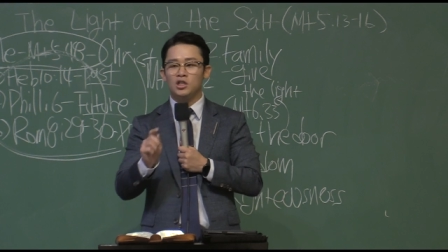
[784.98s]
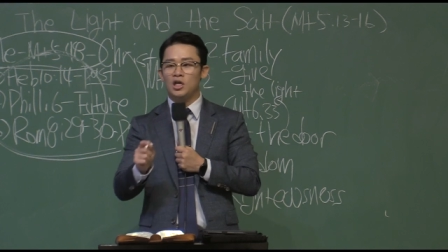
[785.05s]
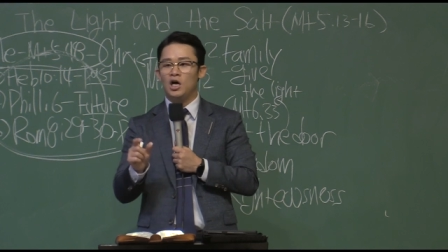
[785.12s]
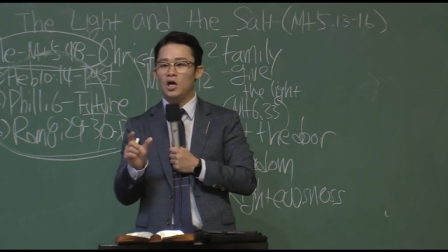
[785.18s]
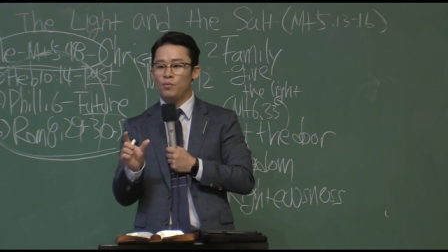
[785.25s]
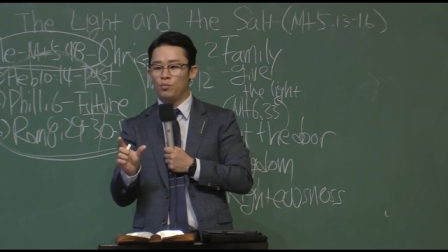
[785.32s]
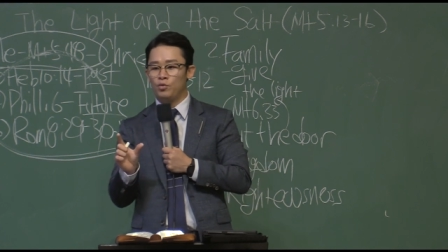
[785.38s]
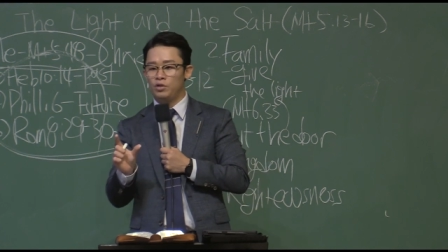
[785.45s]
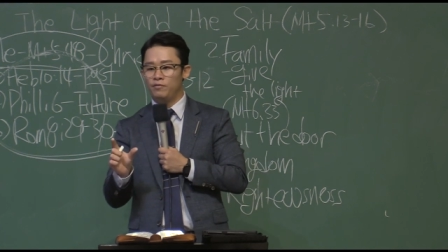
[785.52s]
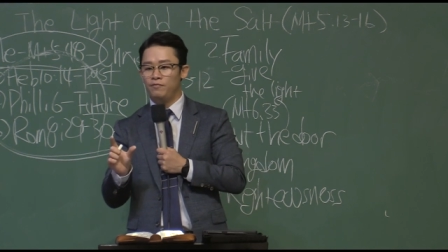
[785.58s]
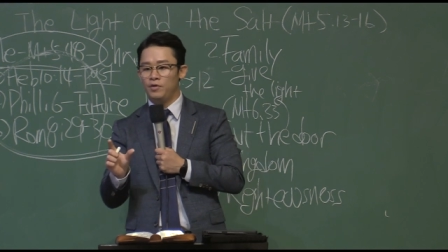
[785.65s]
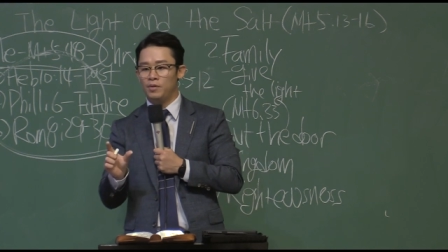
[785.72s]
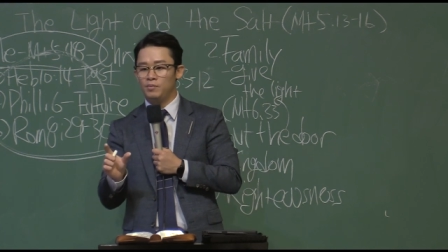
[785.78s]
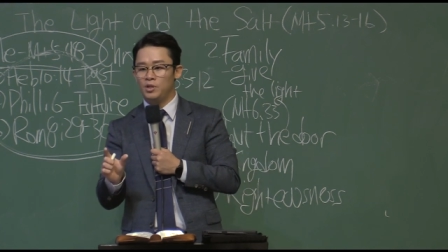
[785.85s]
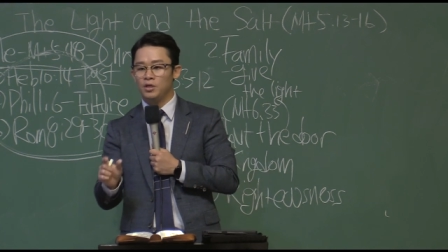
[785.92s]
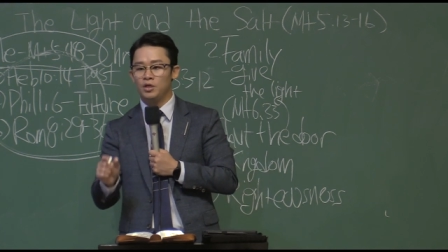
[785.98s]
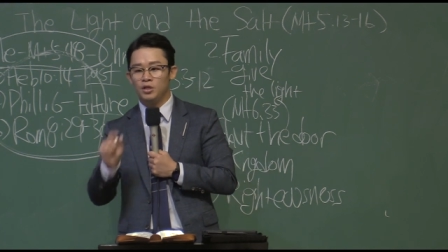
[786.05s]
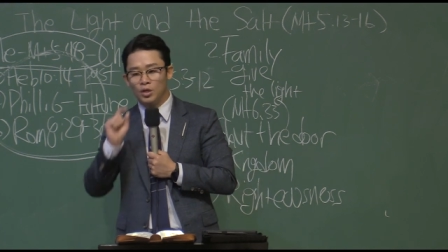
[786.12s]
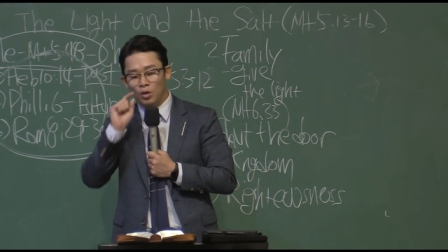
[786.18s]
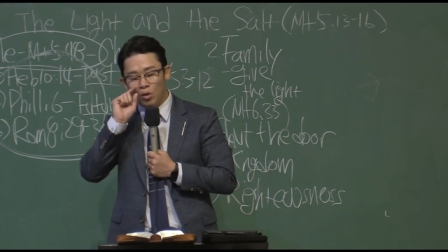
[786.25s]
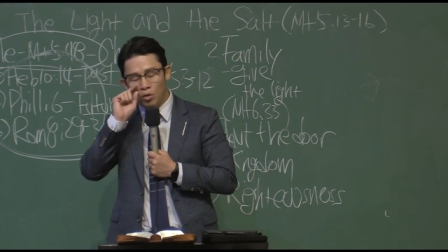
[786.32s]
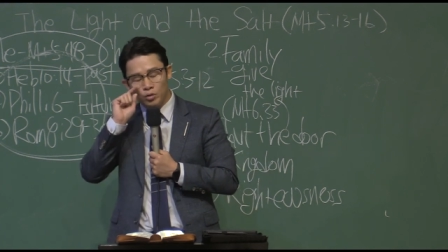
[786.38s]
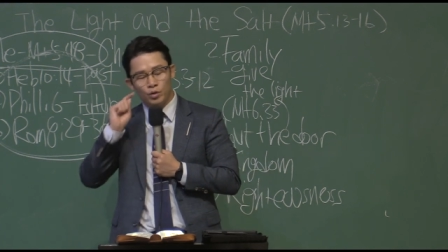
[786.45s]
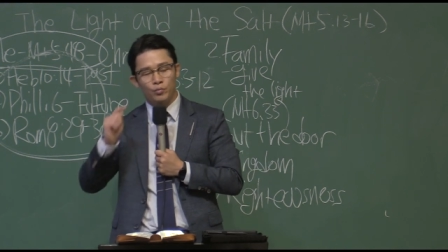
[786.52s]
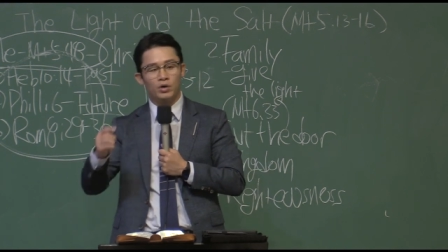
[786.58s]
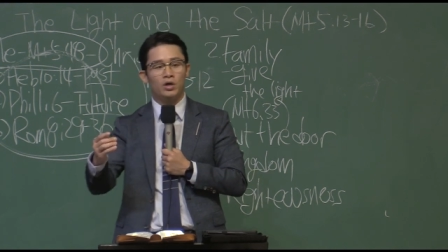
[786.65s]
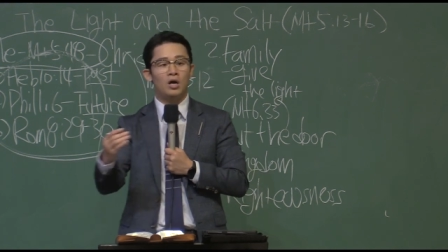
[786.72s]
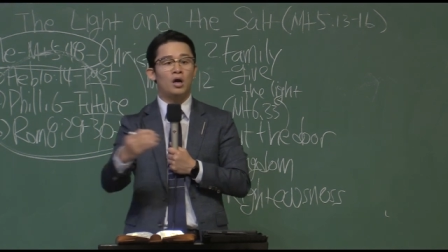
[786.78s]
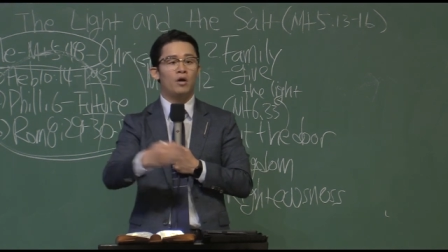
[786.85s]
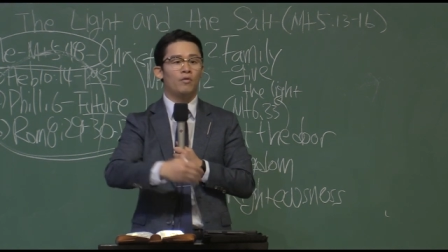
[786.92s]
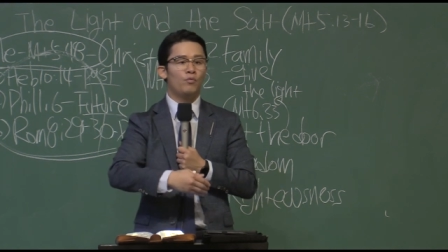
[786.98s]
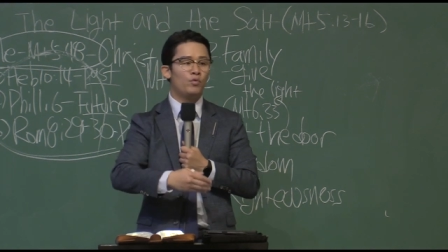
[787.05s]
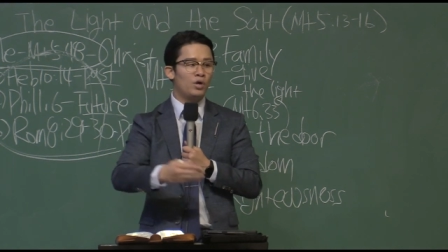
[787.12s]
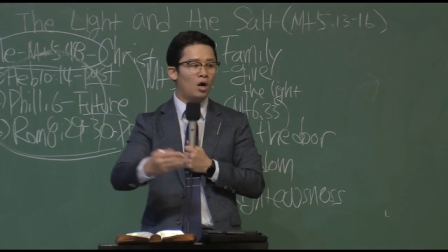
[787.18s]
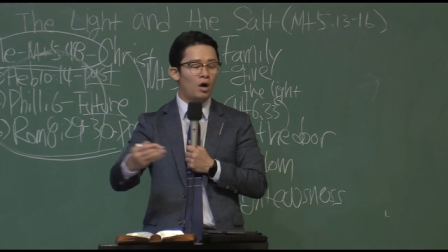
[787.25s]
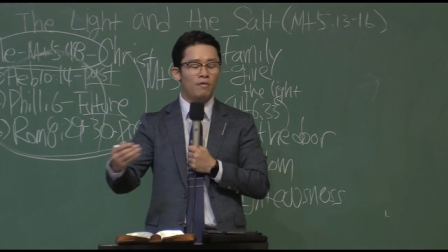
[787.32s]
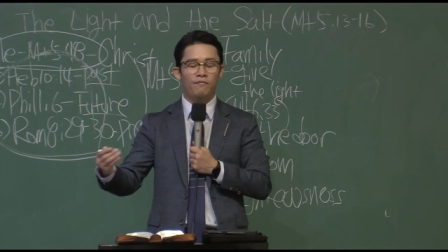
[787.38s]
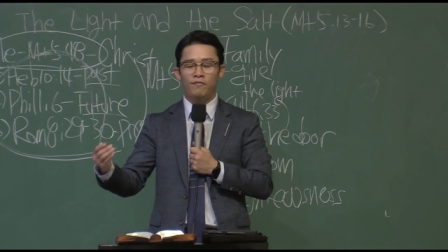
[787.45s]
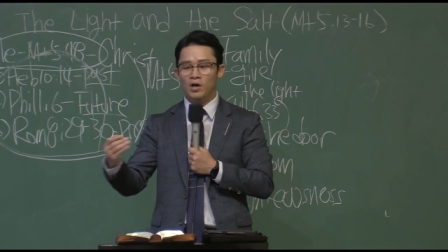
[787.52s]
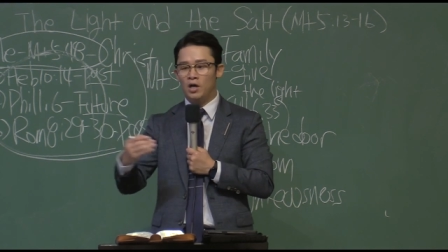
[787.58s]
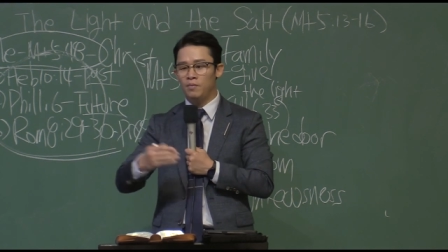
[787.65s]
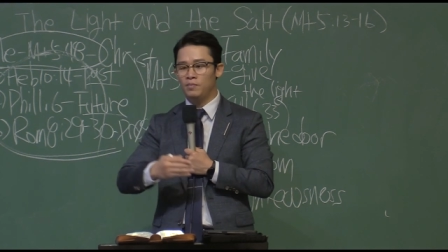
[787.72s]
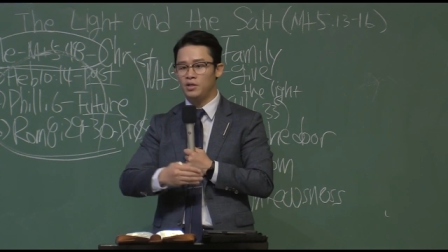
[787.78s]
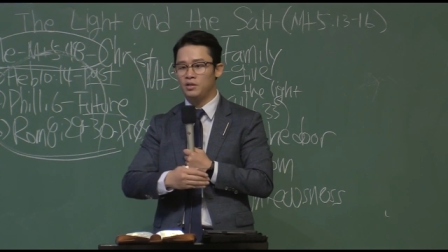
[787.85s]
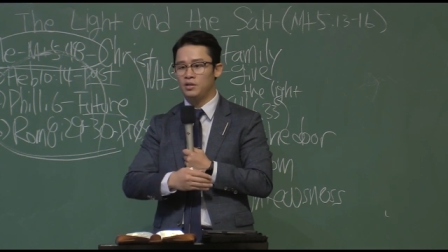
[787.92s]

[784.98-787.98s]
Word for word: time with the family? You know, although we are we are family,